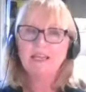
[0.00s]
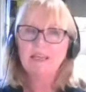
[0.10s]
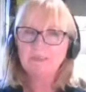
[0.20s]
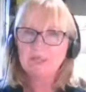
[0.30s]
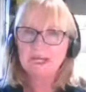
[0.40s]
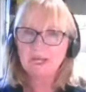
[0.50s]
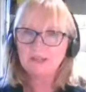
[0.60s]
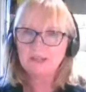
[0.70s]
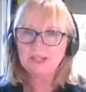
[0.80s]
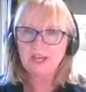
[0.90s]
A little bit
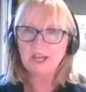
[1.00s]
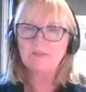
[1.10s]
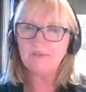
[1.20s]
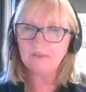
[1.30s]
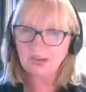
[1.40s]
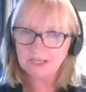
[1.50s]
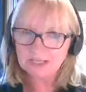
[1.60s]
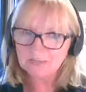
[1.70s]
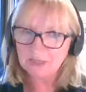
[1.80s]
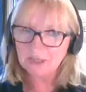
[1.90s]
closer to home for
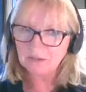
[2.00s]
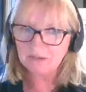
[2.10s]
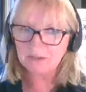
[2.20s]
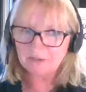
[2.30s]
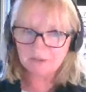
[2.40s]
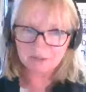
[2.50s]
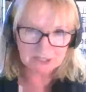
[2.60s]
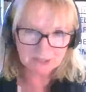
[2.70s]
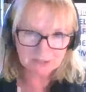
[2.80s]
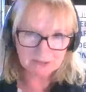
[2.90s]
us, but not for
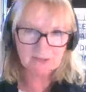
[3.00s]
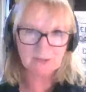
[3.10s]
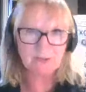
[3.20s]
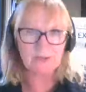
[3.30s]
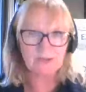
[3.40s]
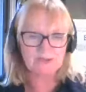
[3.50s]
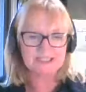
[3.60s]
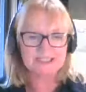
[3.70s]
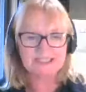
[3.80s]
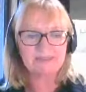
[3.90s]
everybody on the call,
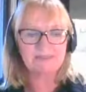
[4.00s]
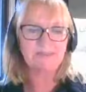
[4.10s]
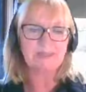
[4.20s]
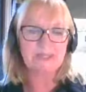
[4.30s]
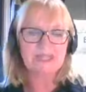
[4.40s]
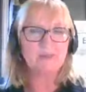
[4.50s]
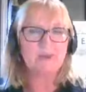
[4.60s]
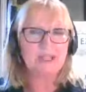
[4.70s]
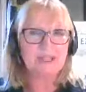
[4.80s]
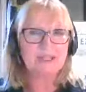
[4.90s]
obviously. But this
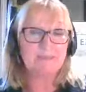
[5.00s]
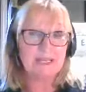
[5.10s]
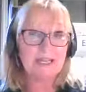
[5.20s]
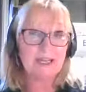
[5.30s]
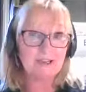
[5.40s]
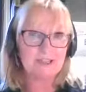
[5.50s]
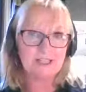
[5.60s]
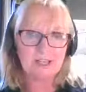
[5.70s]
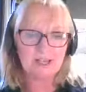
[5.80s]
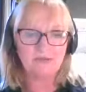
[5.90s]
one is a bit closer
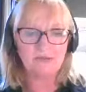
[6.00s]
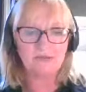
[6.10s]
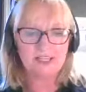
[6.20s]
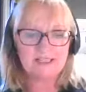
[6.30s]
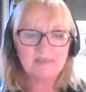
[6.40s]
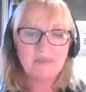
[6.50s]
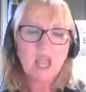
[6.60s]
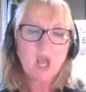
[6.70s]
to home for us.